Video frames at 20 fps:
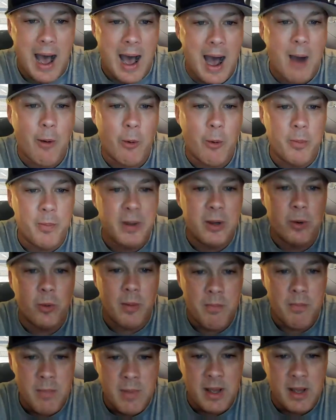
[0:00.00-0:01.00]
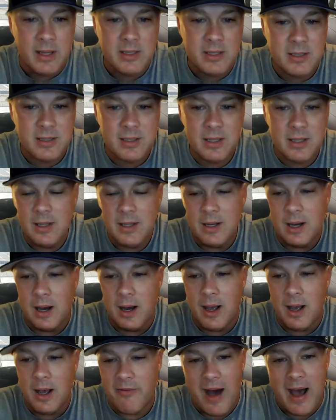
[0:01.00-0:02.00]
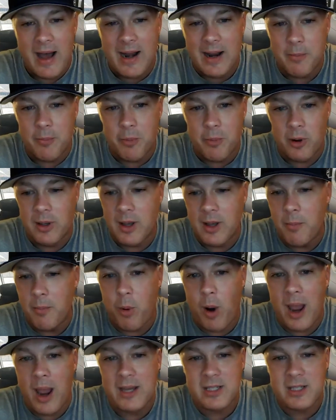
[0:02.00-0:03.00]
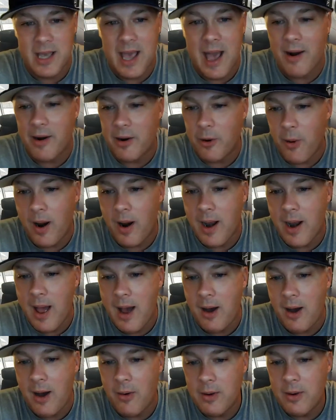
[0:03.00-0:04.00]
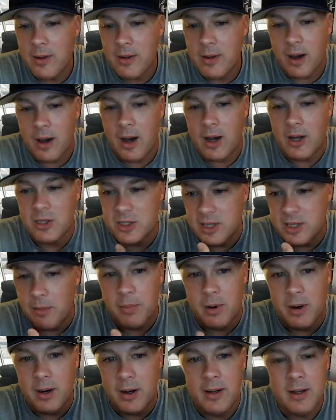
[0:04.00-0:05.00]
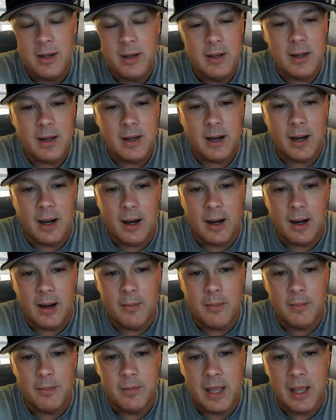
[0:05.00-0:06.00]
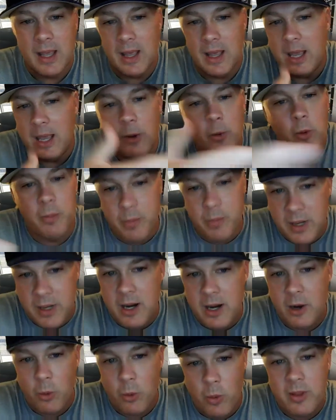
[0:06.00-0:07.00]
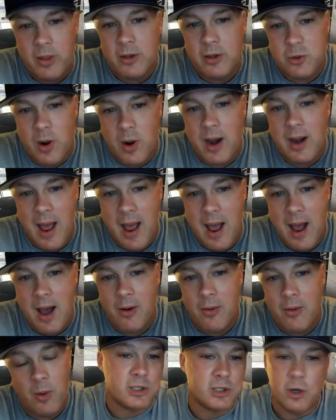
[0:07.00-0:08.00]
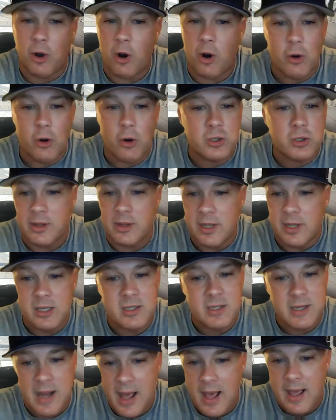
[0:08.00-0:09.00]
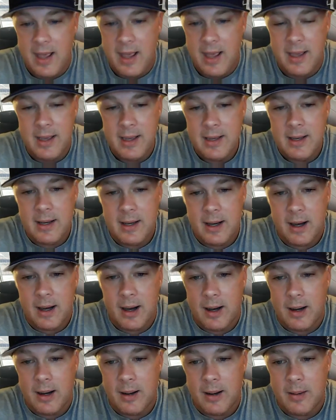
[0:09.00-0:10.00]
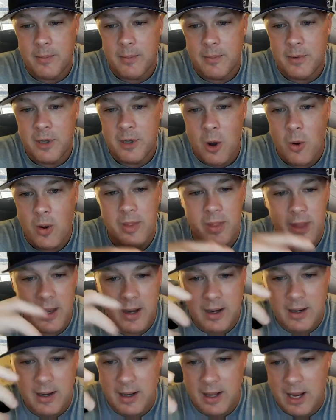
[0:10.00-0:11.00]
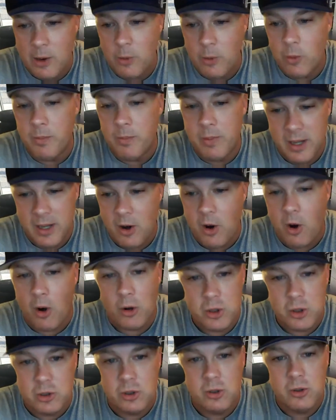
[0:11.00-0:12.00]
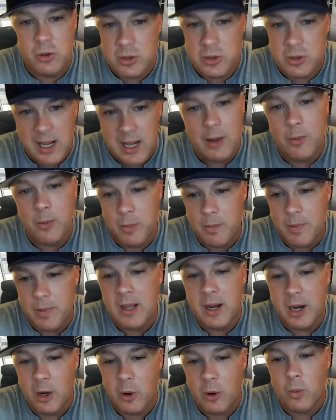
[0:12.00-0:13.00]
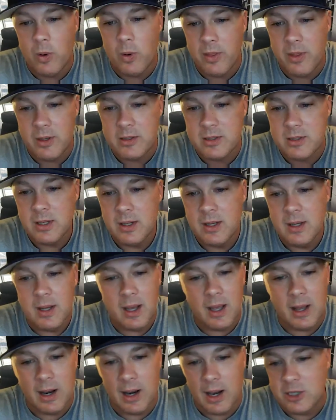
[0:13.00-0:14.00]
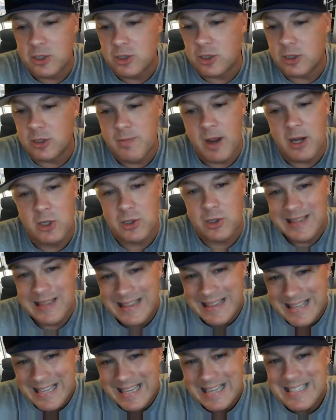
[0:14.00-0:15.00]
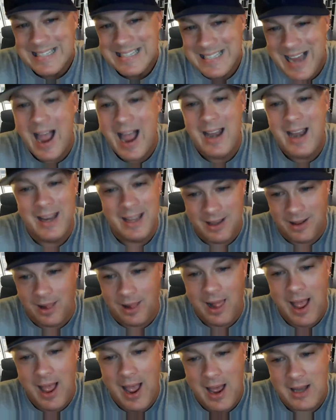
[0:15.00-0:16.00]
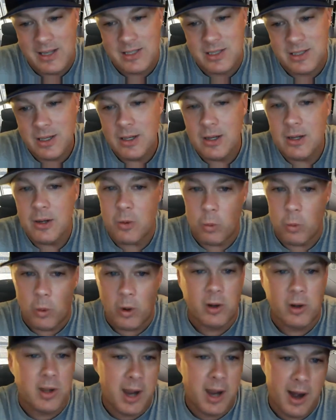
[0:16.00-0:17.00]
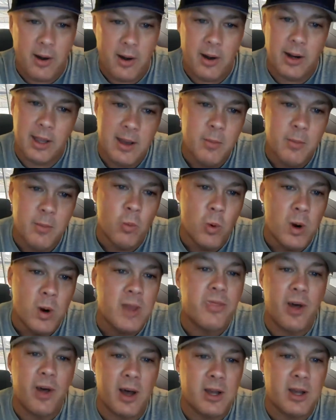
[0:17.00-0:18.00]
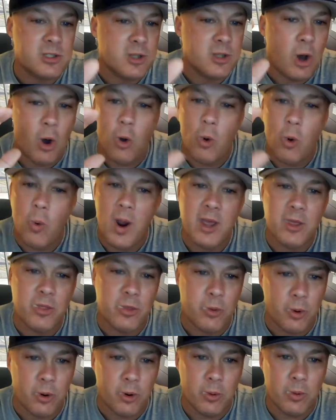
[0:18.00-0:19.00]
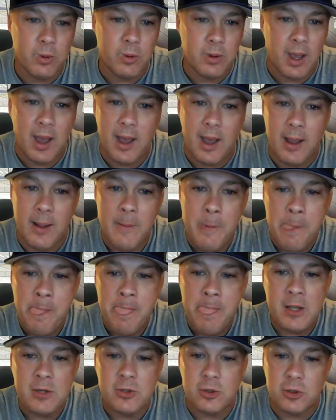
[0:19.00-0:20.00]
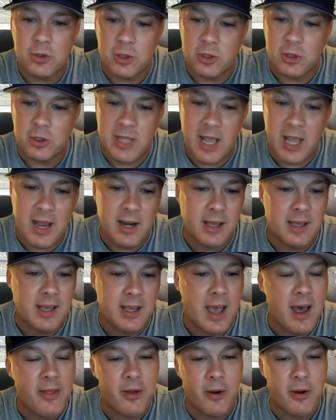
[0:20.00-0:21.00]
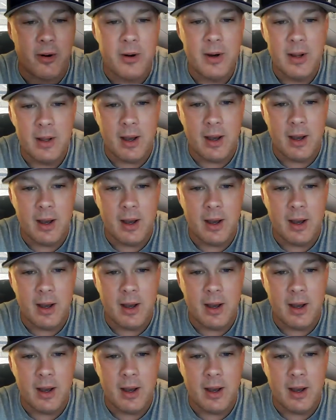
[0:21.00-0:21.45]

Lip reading: I would be remiss if I didn't bring up Bryce Gowdy right now, Simba. He would be here with us right now. It still hurts to this day, knowing that he would be in our shoes and he would be here with us. And let's just make sure this signing class, we're carrying him with us the whole way through, okay? So just stay together,